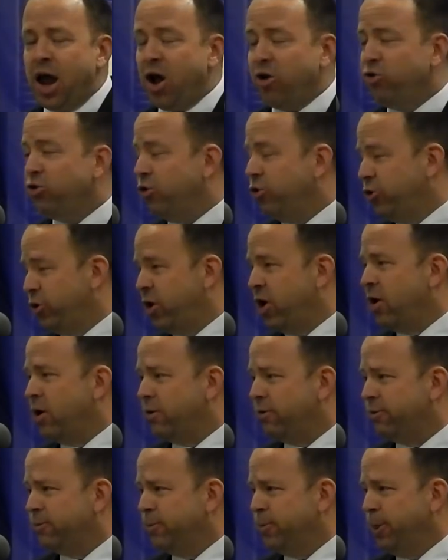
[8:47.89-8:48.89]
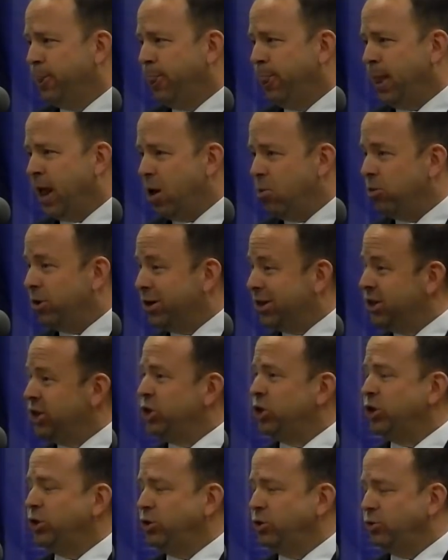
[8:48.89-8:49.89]
As your sheriff, I will
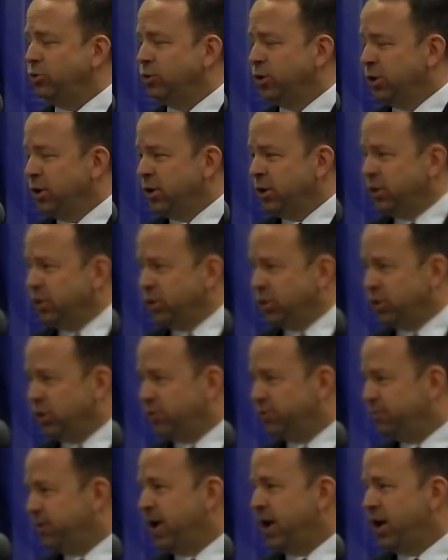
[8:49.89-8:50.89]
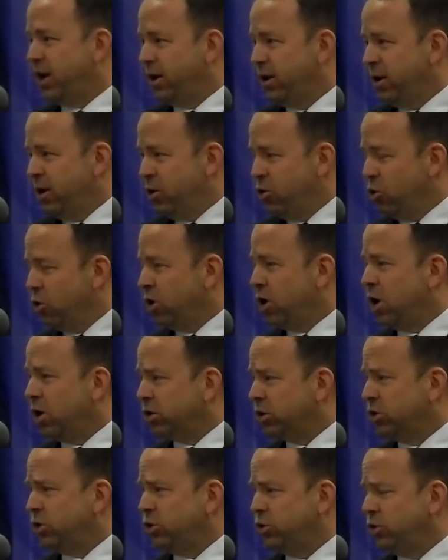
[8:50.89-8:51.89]
continue to defend your
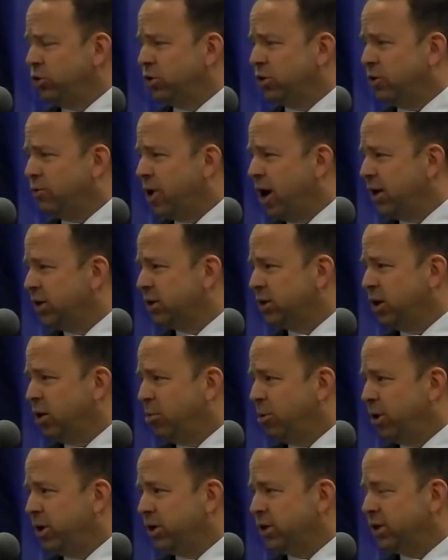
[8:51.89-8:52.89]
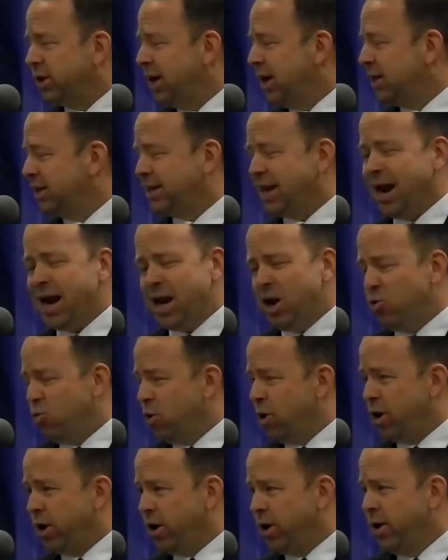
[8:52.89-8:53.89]
constitutional rights and liberties against
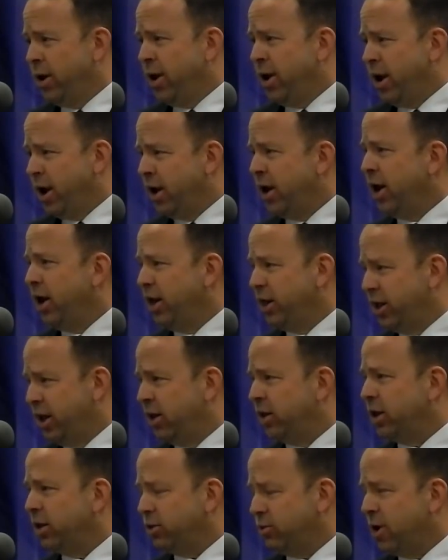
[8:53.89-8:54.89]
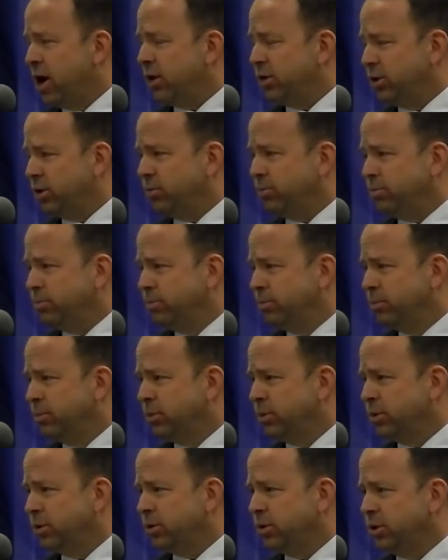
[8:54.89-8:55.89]
anyone and anything that threatens them.
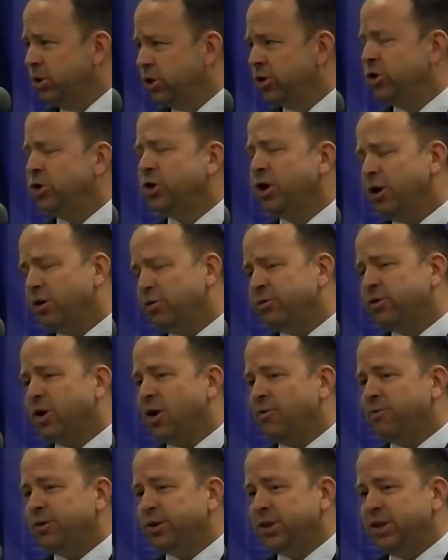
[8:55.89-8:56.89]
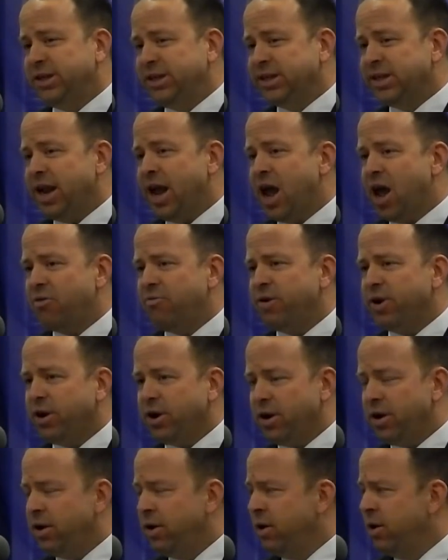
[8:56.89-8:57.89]
Your sheriff's office needs an
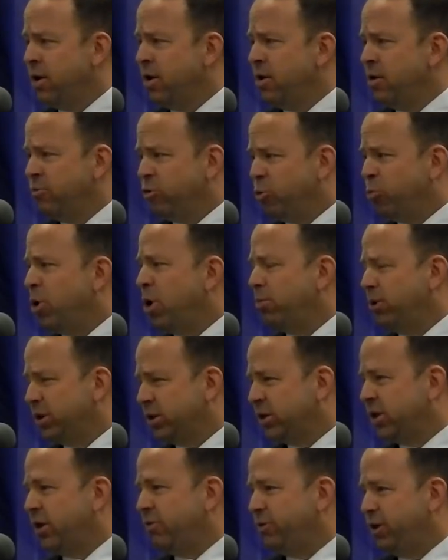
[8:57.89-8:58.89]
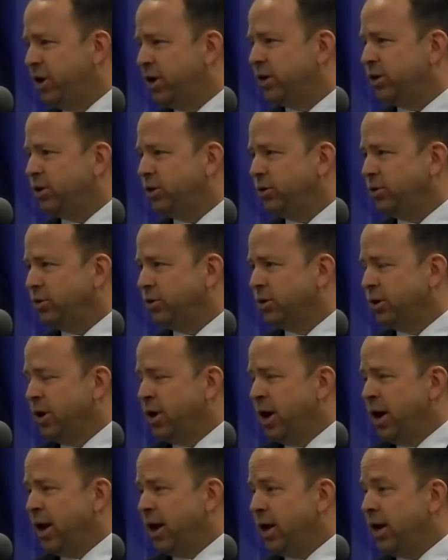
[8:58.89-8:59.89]
advocate for public safety issues.
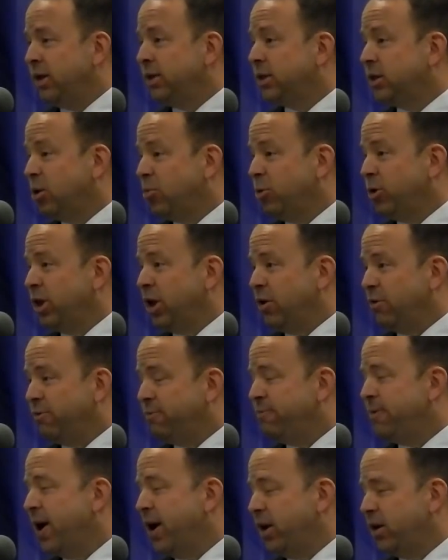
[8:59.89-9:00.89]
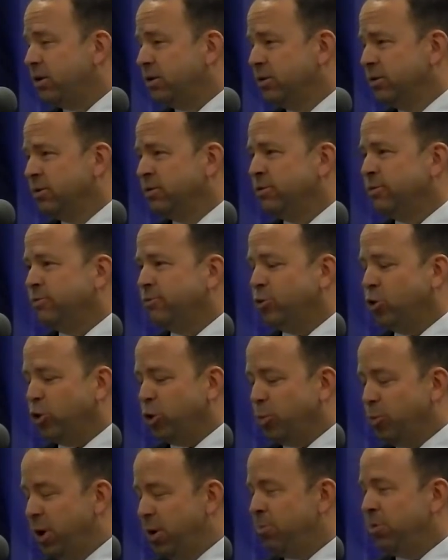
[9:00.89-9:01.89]
It needs someone that'll fight for
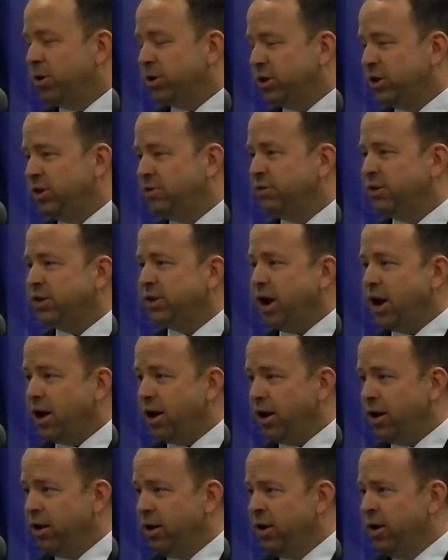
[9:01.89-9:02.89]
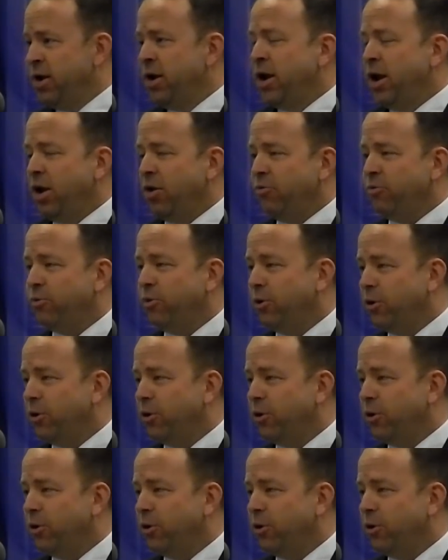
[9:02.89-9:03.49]
the people of Stevens County and